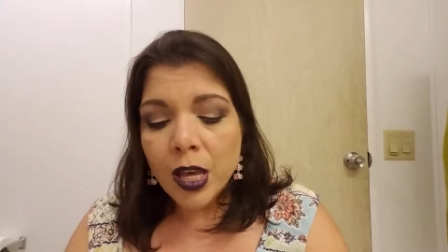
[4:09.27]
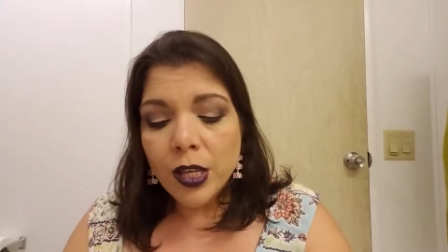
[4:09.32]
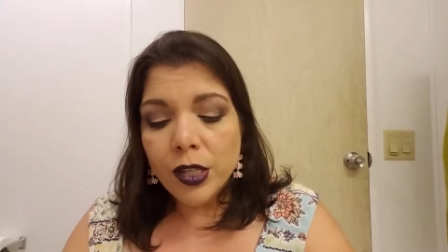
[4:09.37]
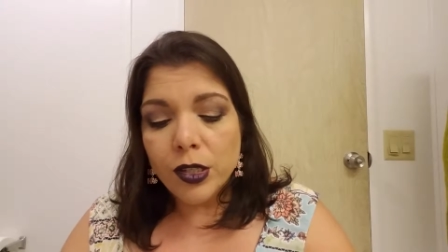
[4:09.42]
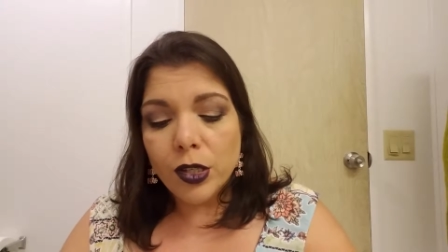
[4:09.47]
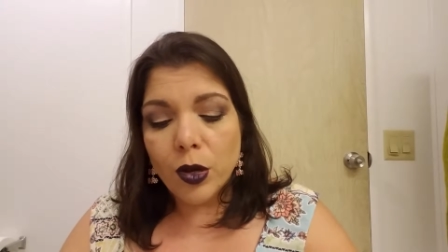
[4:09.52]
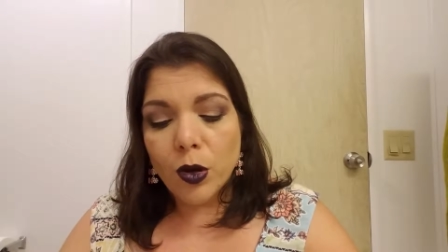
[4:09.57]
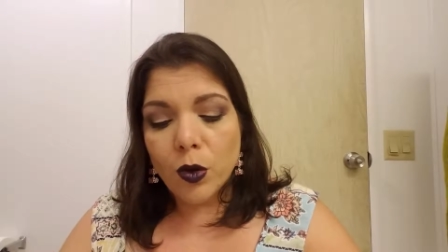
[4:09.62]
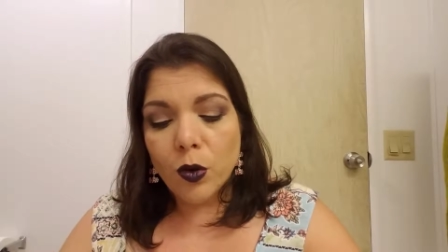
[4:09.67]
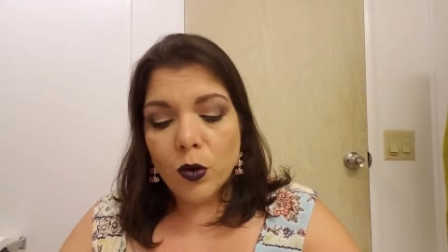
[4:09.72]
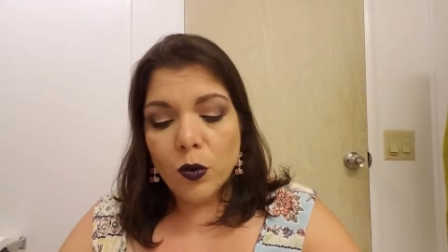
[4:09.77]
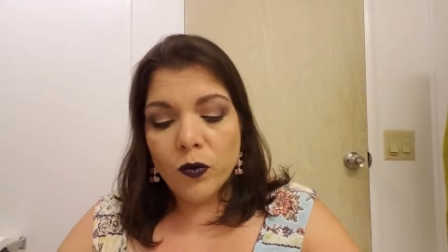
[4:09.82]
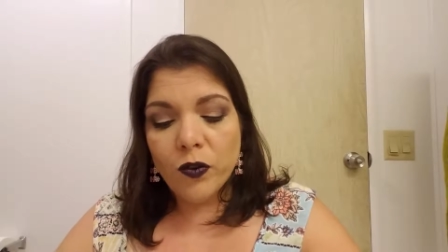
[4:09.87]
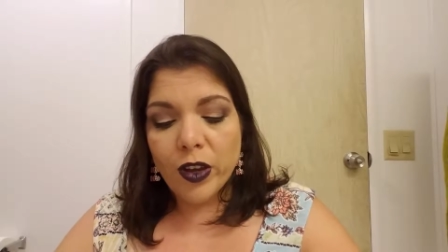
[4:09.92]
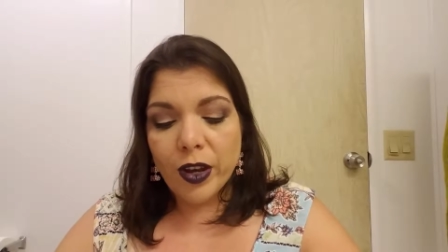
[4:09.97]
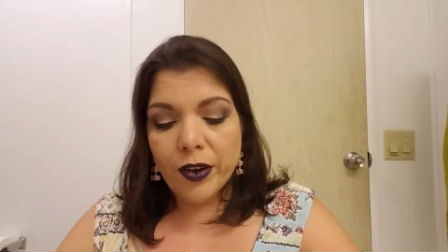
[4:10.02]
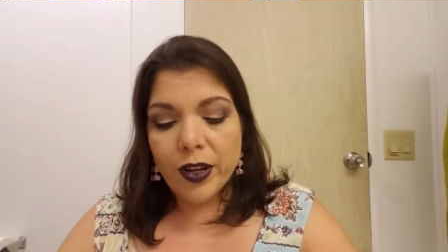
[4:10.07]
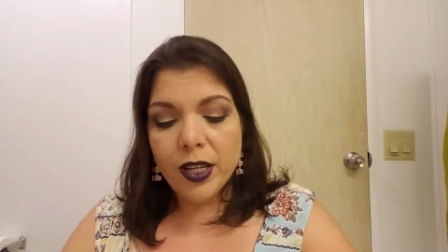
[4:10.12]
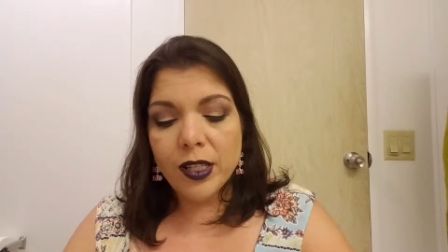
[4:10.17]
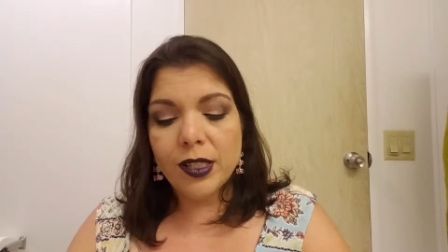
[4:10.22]
So
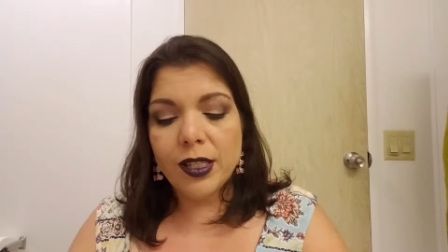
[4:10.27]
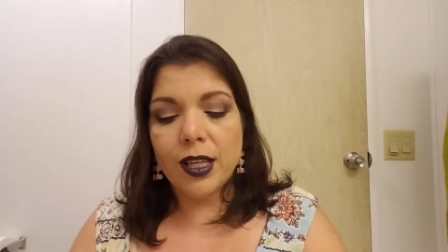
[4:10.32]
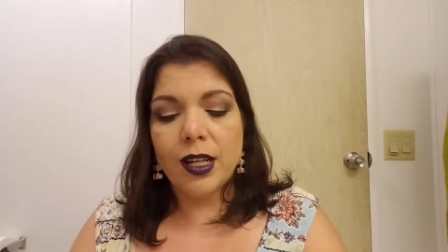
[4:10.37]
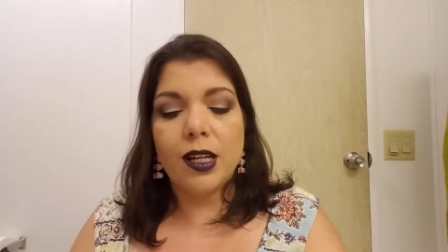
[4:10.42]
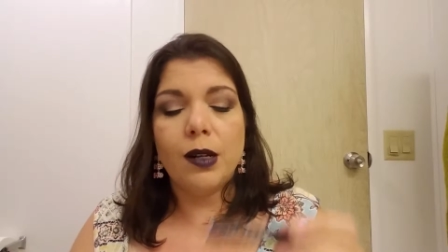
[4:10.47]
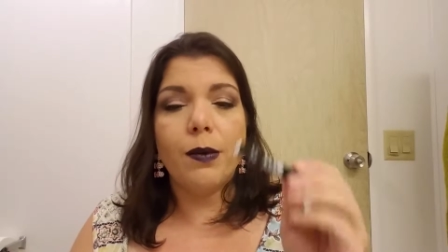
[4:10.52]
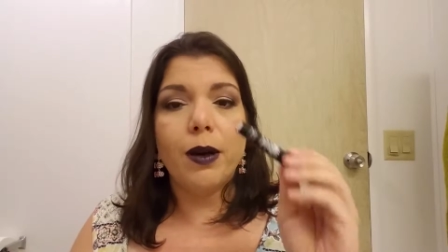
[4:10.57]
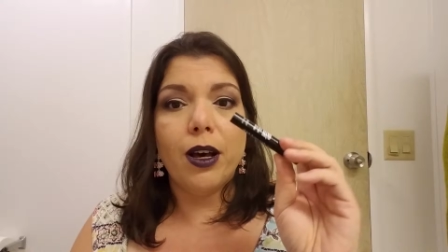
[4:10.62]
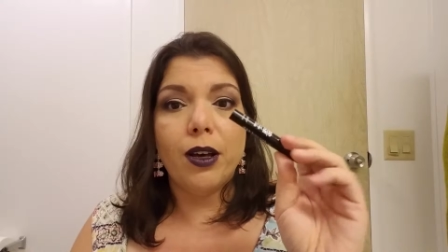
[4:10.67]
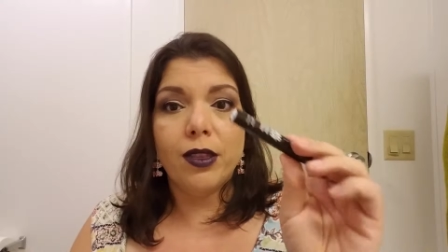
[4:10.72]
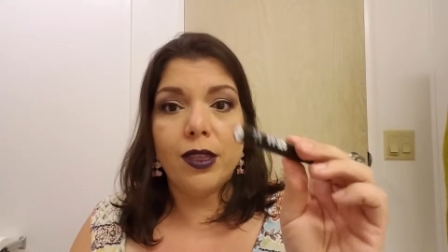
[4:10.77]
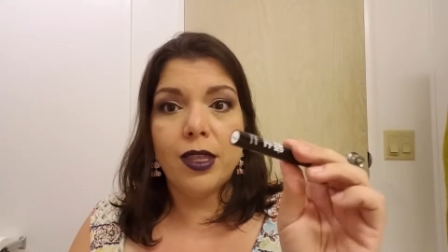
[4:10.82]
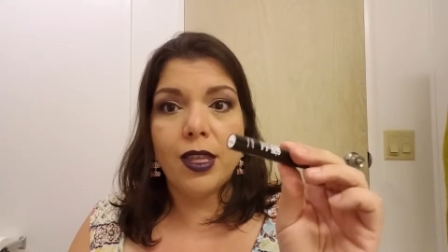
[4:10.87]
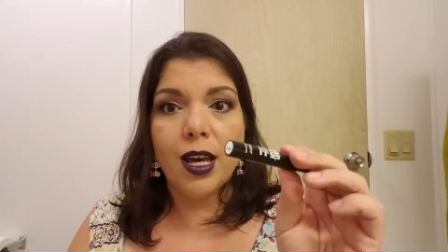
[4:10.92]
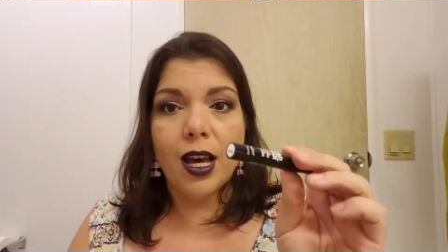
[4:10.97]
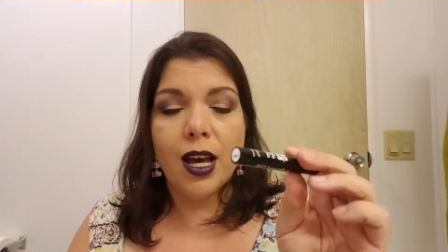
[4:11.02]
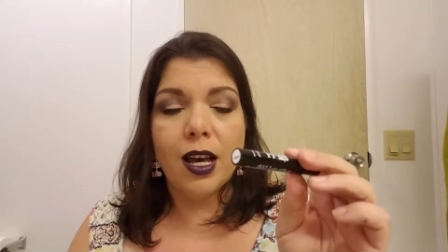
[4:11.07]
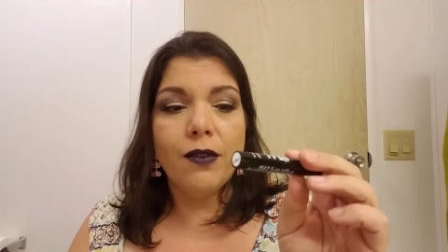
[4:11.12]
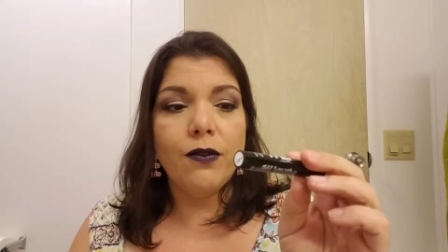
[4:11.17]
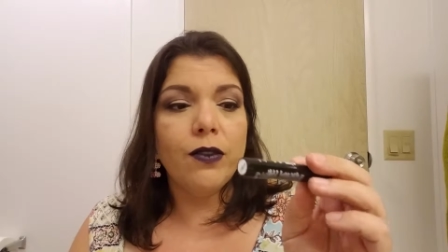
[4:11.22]
very excited about
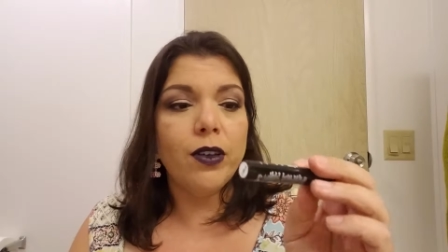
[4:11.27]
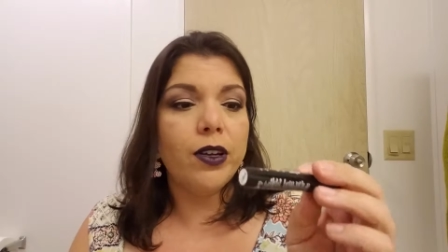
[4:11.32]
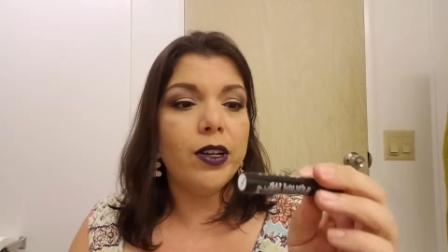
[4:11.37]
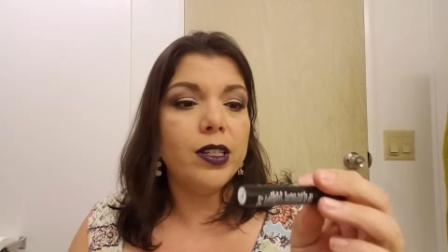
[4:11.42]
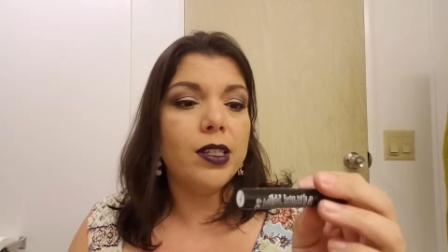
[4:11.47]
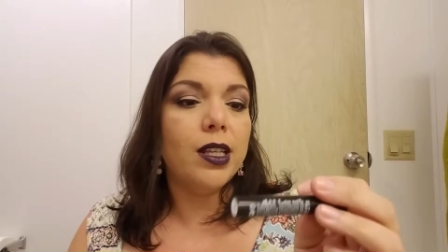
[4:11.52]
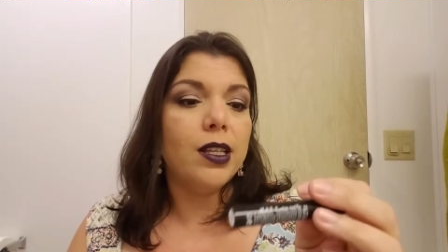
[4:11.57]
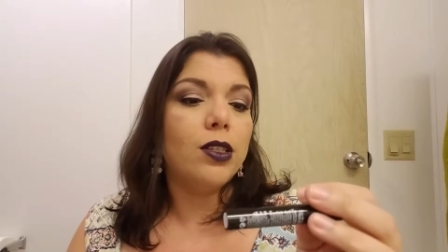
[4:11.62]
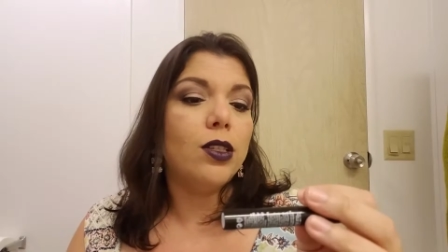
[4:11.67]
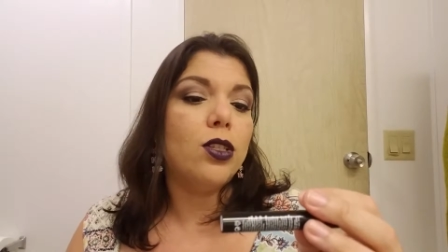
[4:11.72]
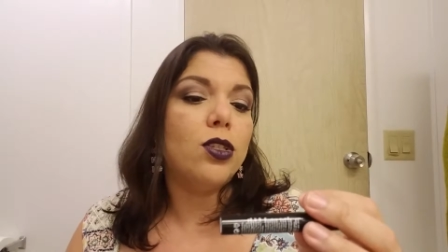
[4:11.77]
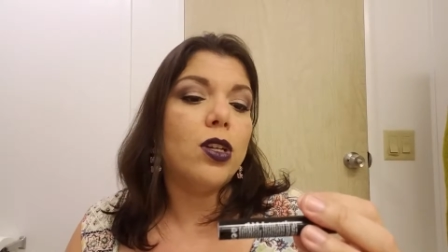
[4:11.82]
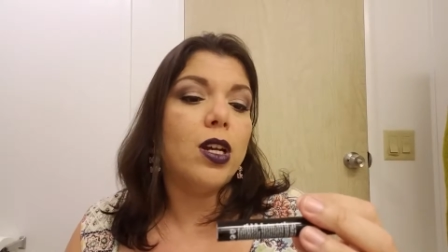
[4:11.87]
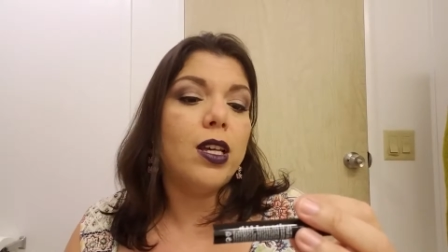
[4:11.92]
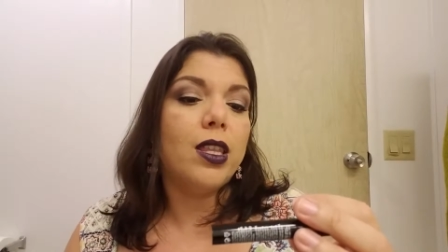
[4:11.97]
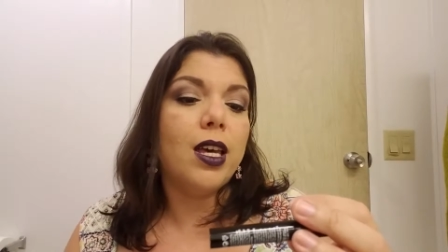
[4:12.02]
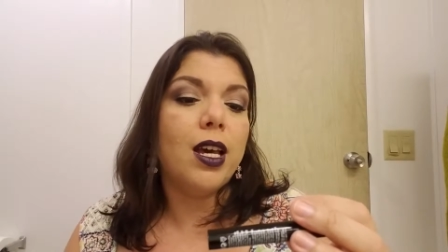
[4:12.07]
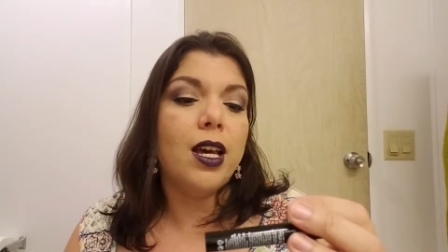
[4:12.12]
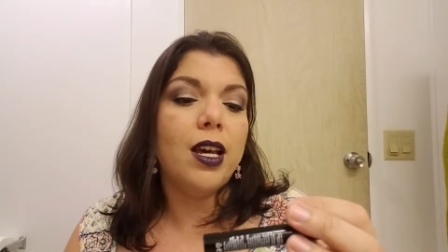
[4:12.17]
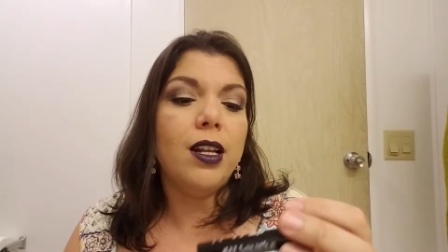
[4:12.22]
that. Very excited to try
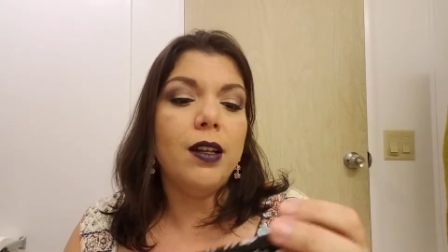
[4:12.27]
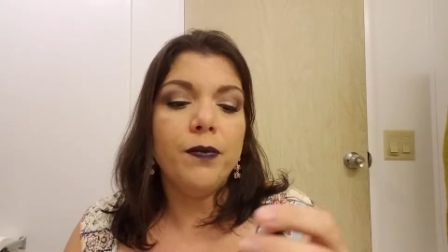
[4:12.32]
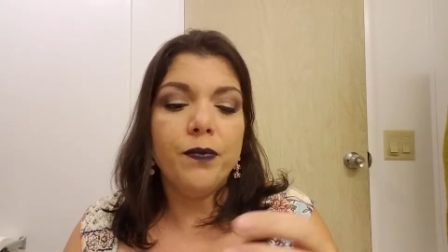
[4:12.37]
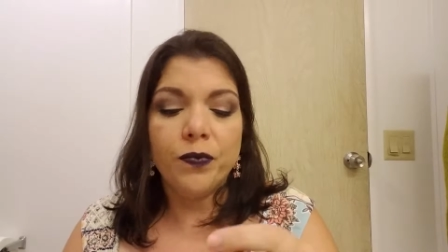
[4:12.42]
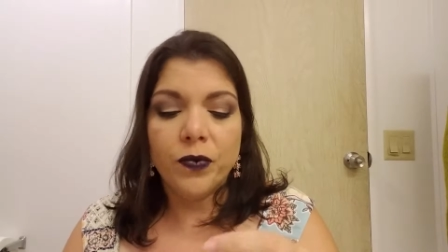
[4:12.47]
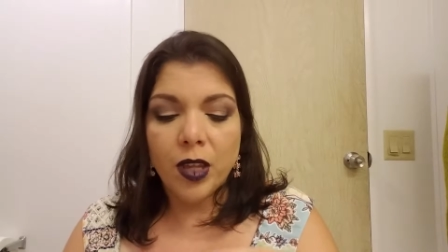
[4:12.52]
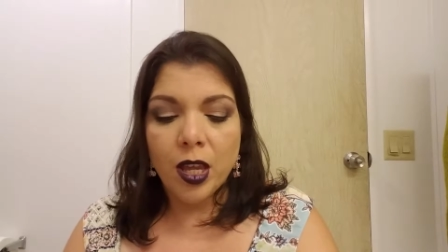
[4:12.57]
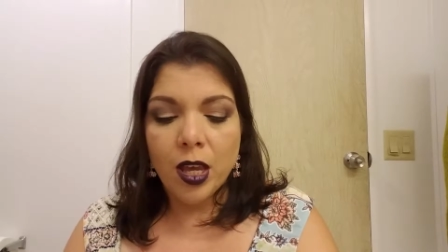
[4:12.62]
that.